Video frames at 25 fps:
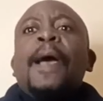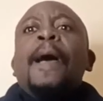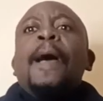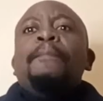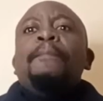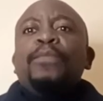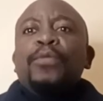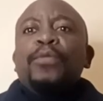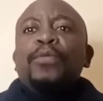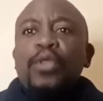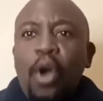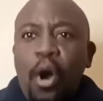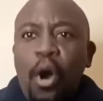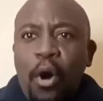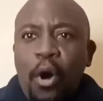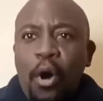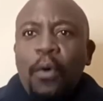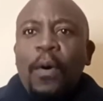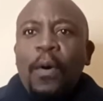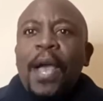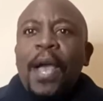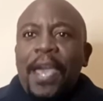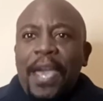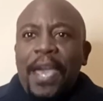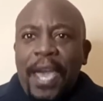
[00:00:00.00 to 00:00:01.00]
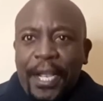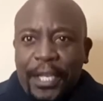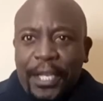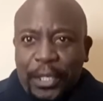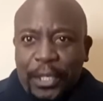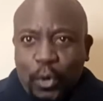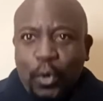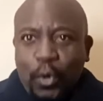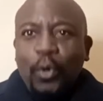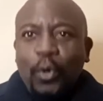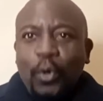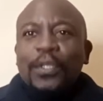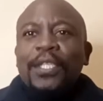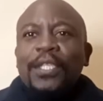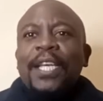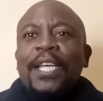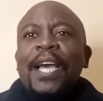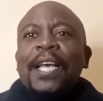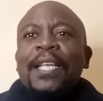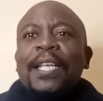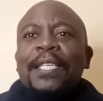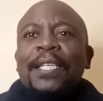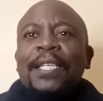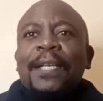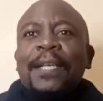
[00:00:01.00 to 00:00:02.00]
No, it's good,
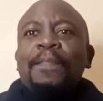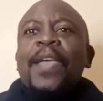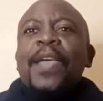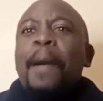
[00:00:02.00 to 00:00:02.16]
yes,